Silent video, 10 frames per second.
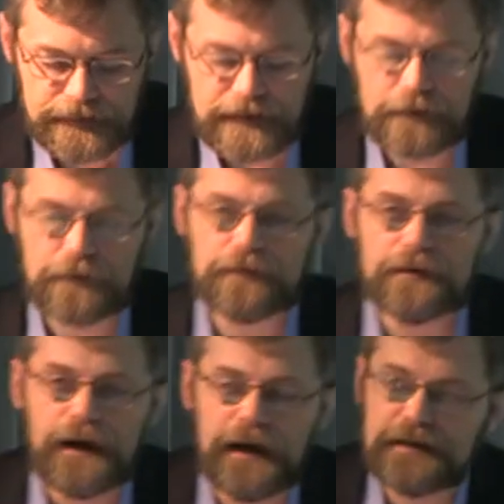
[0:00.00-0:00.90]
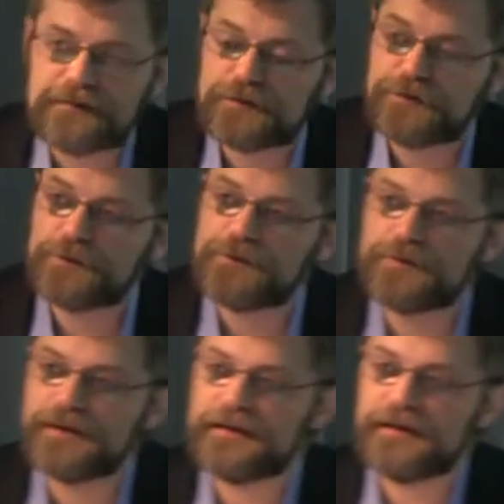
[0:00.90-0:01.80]
Now, I also told
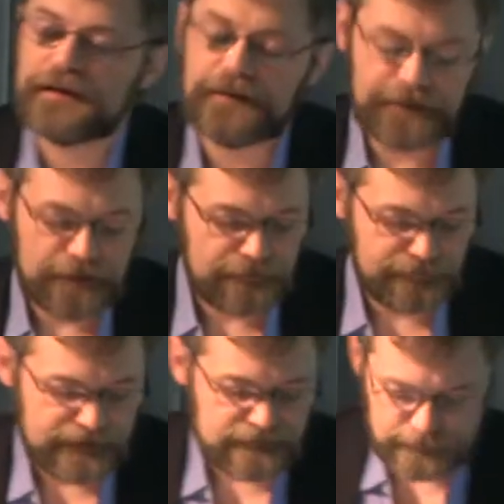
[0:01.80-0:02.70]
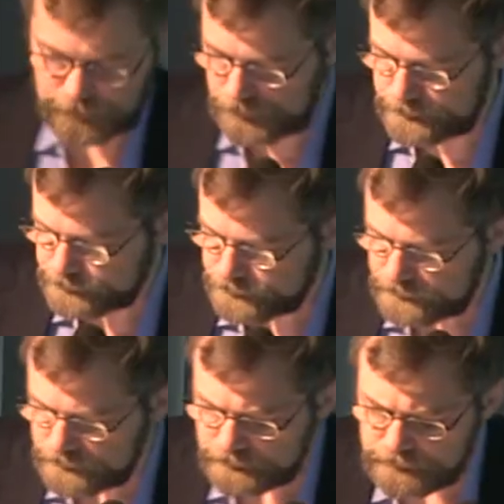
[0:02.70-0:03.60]
you that they are flexible.
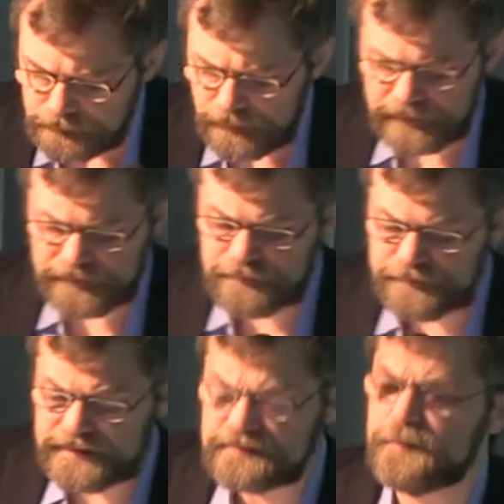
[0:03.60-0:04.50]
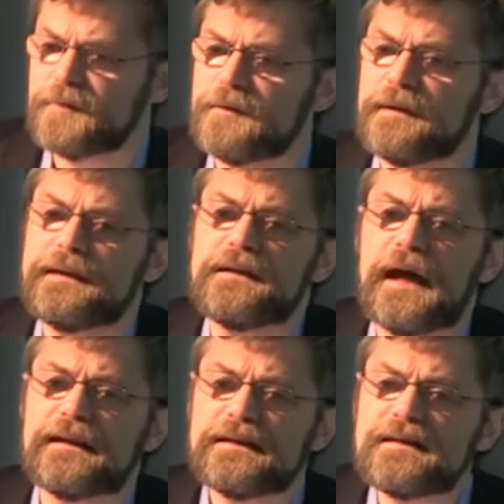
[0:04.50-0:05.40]
They are flexible in
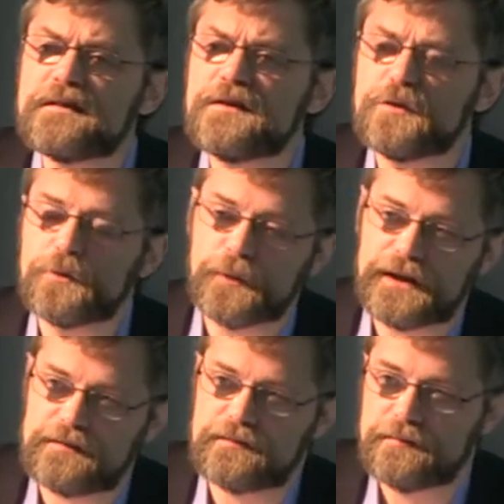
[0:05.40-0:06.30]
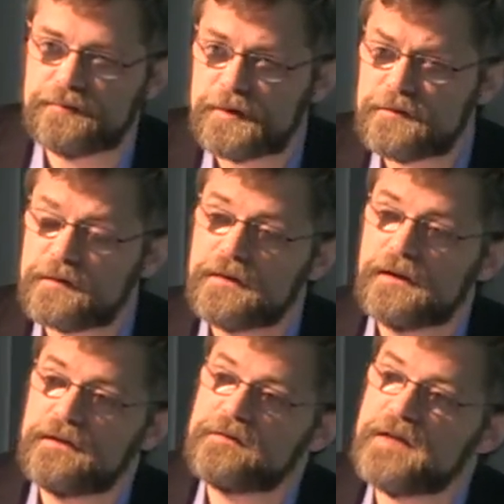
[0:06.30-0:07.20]
at least in two ways. First
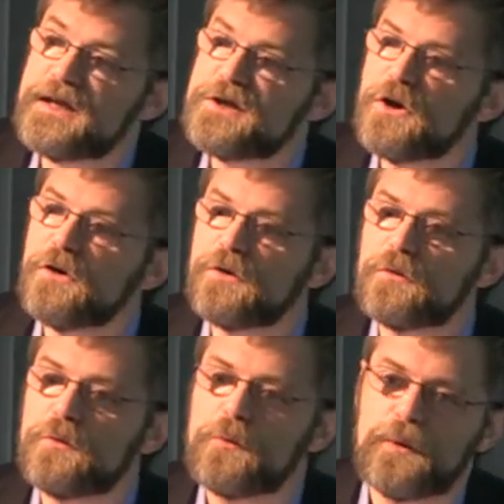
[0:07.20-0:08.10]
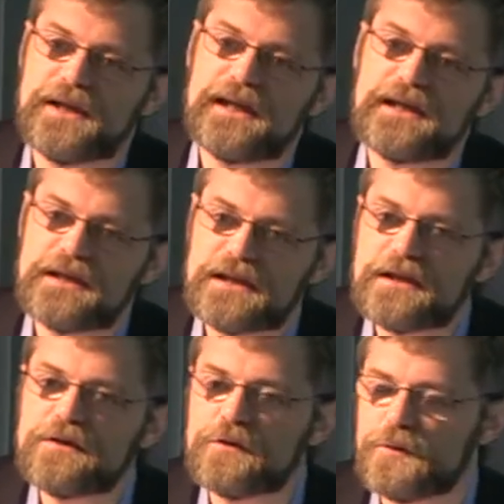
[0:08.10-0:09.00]
is they know when they
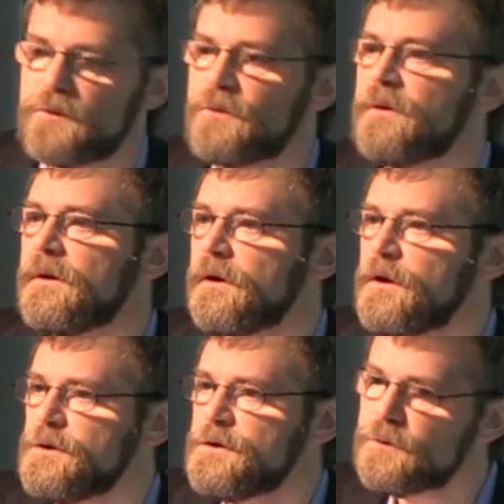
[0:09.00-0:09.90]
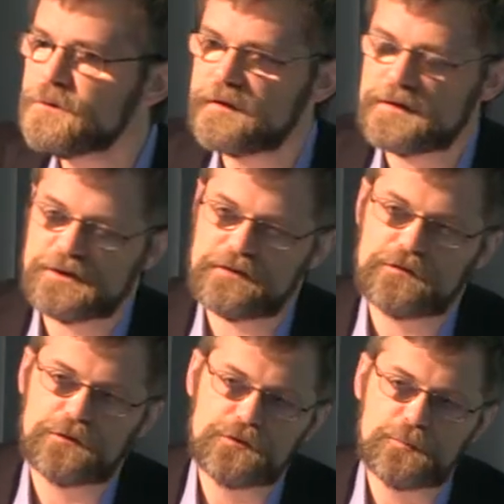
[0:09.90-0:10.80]
need to use the
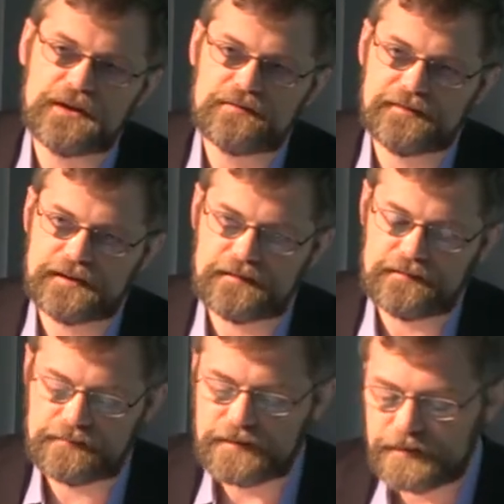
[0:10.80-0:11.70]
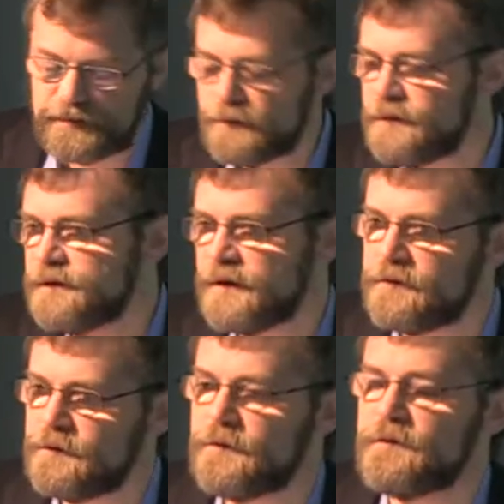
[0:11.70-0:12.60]
gesture to be effective. They use
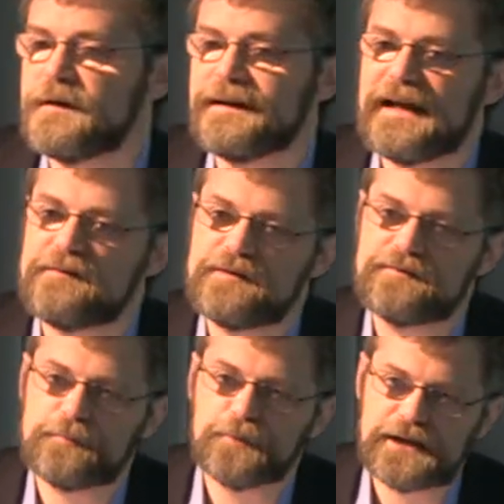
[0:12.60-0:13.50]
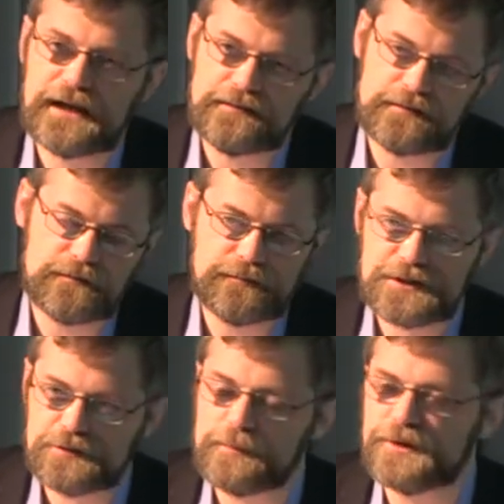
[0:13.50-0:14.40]
gestures that have different modalities,
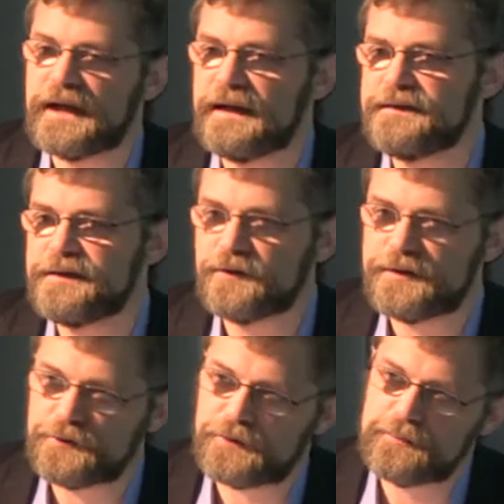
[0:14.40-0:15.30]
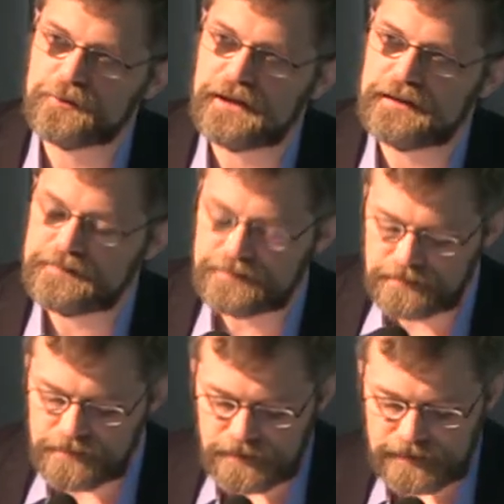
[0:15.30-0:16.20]
visual modality, auditory
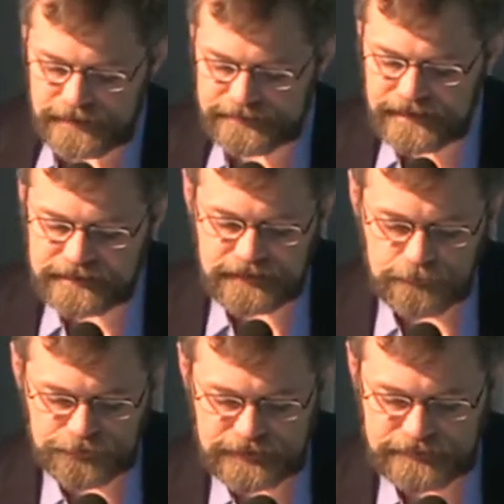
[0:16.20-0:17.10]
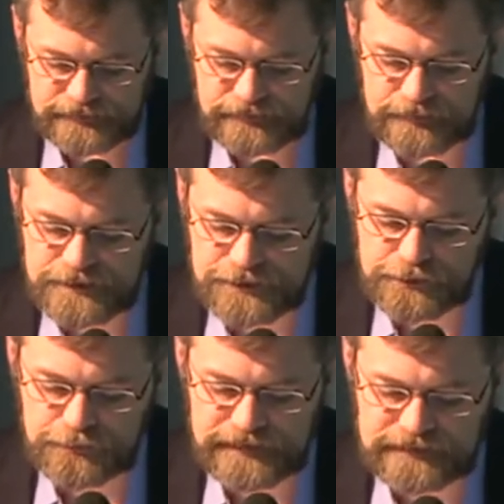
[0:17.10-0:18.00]
modality, and tactile modality. Let me show
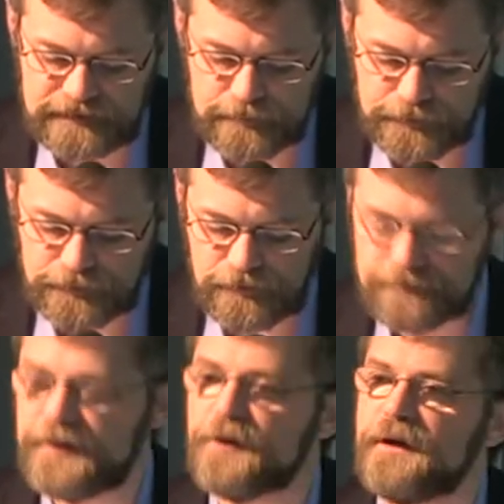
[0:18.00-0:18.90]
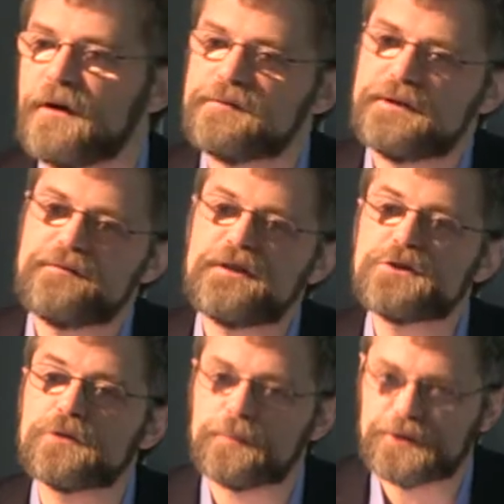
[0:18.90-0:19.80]
you an example of the
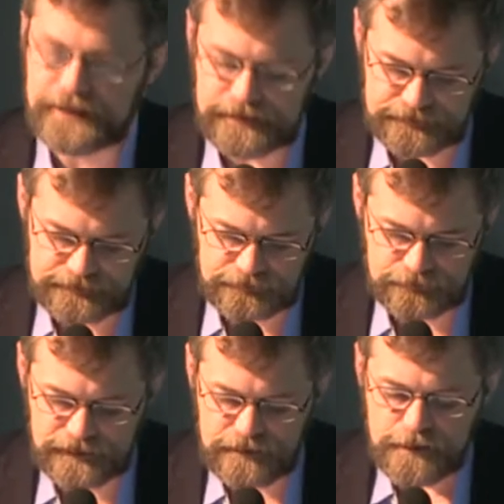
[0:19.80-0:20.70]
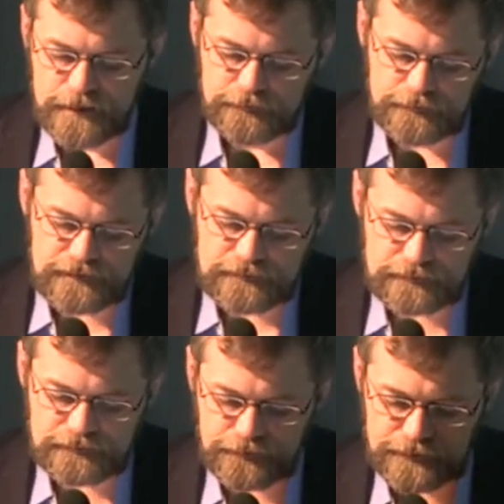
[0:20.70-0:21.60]
visual modality, okay? So this
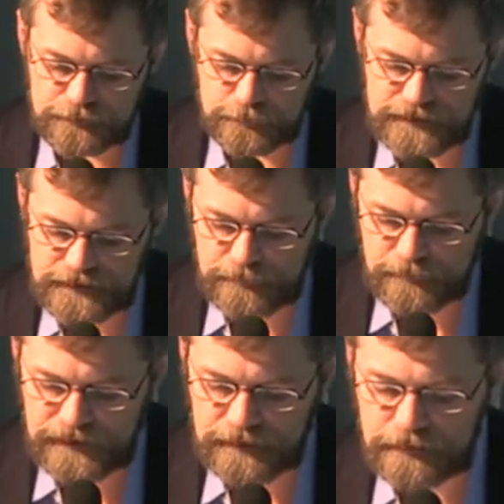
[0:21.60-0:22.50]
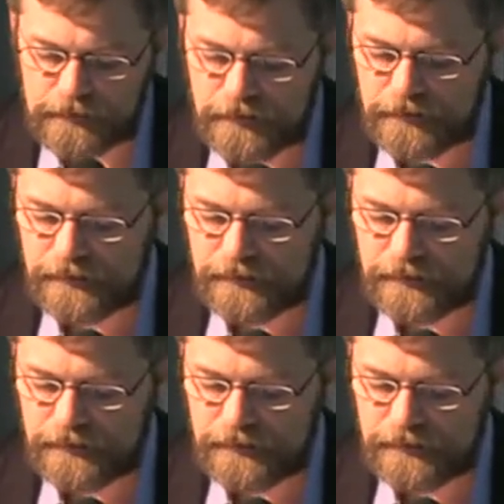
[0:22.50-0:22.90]
is going to be a male.